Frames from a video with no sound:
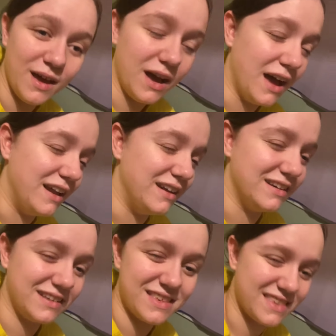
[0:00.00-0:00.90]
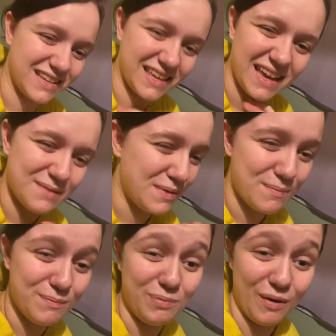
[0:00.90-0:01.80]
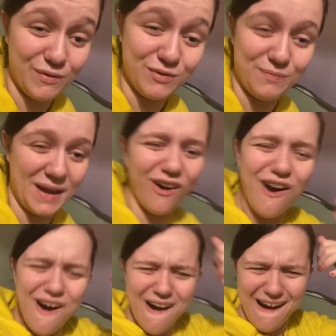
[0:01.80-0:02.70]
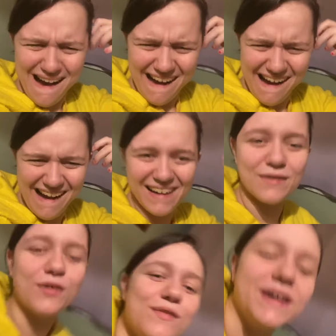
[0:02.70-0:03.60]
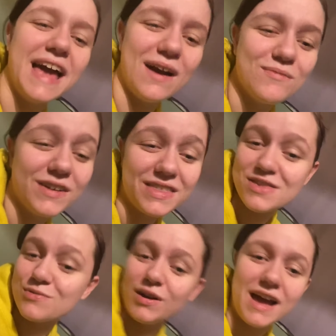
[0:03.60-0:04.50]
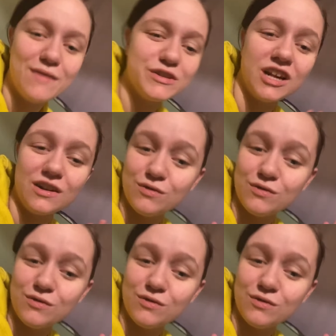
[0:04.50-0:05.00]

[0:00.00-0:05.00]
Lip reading: And because I can't be bothered with being like, aah! In front of a camera. That's why I have a channel